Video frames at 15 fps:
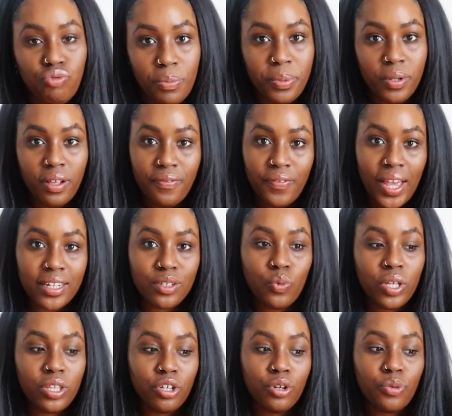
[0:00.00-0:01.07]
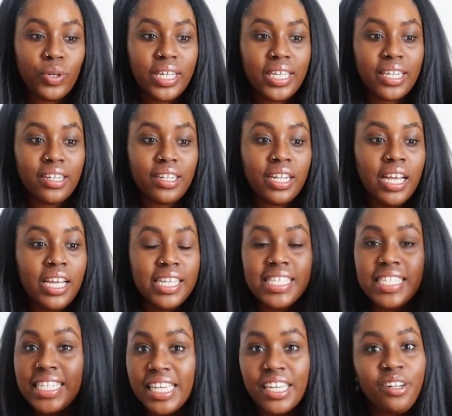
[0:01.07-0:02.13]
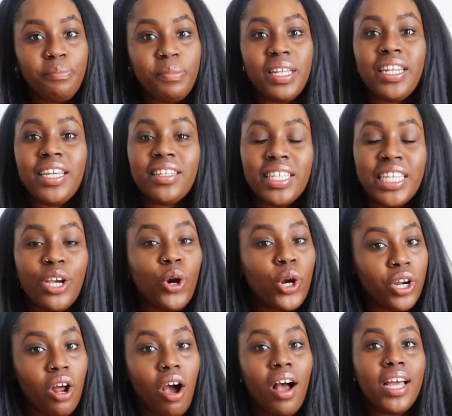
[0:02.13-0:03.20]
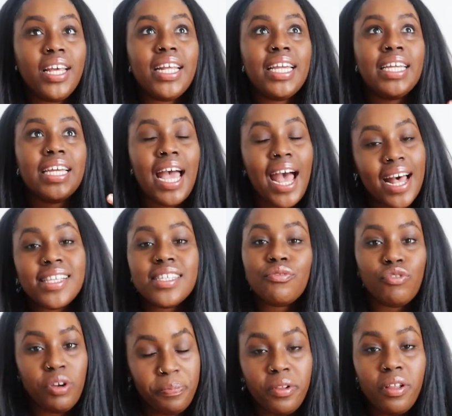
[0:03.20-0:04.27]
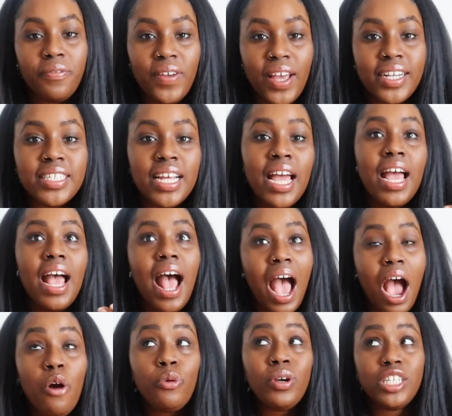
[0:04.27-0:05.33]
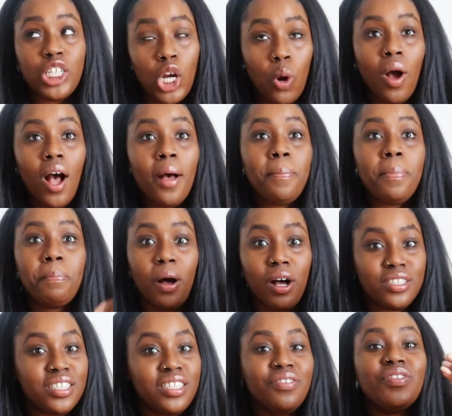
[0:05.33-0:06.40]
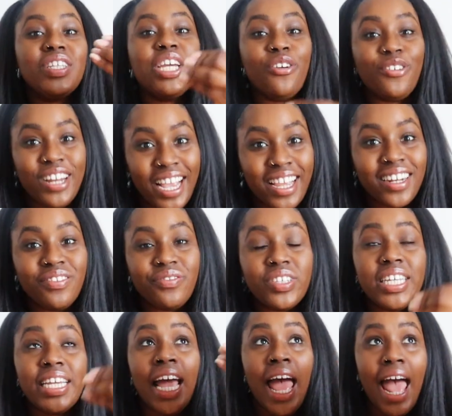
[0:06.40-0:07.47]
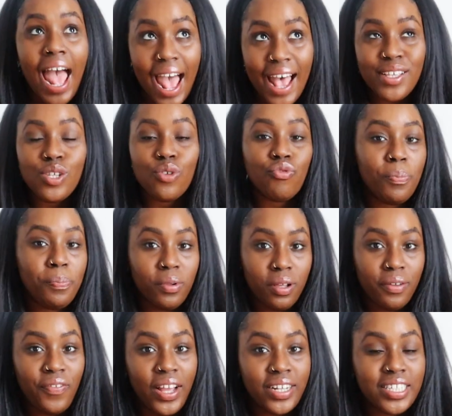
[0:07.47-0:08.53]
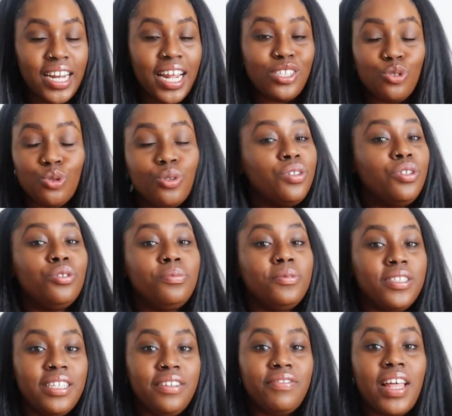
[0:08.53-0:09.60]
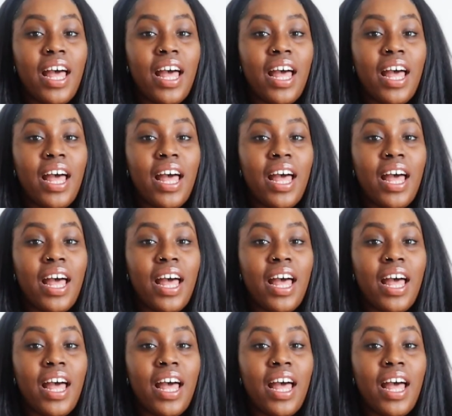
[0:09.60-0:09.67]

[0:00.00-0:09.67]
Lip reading: ripple effect. Whether we can see it immediately or not, it has a ripple effect. How we show up, positively or negatively, has a ripple effect, and I truly do believe